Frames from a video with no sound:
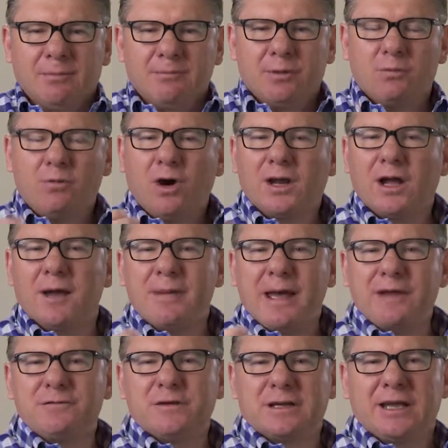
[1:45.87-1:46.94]
But what I'm
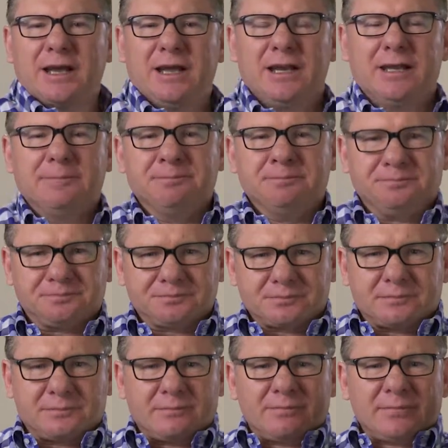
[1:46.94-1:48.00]
advocating
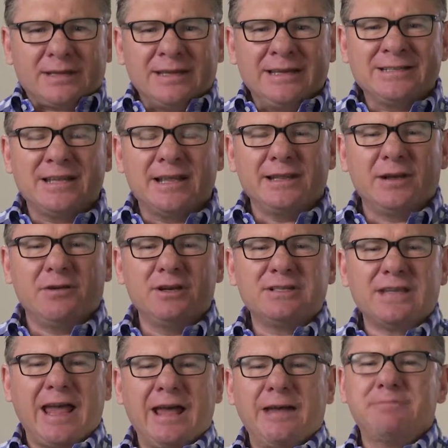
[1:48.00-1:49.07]
is that there
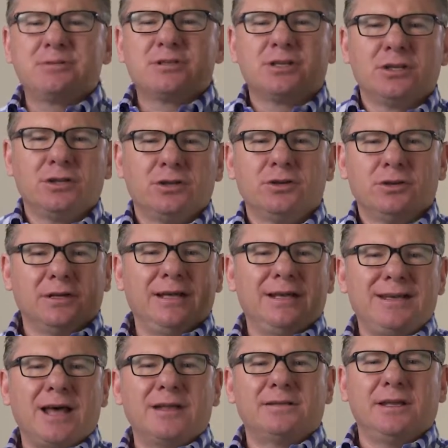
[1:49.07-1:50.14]
is absolutely
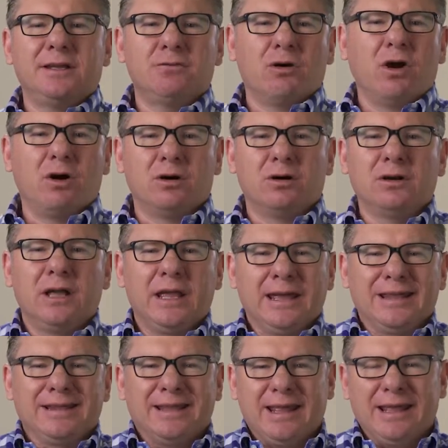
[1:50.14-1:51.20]
nothing wrong
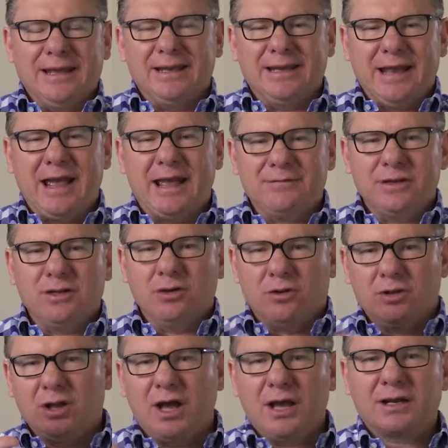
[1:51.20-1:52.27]
in having
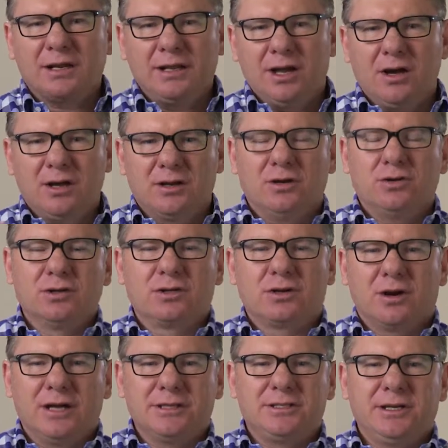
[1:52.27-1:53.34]
your likelihood
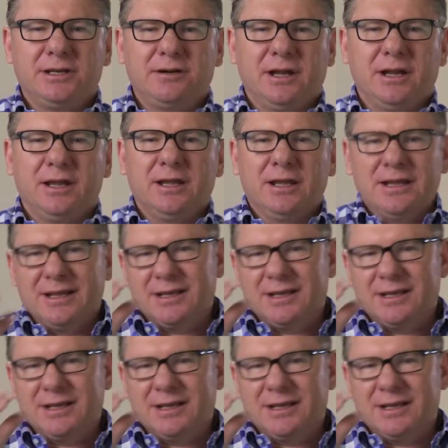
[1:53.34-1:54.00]
criteria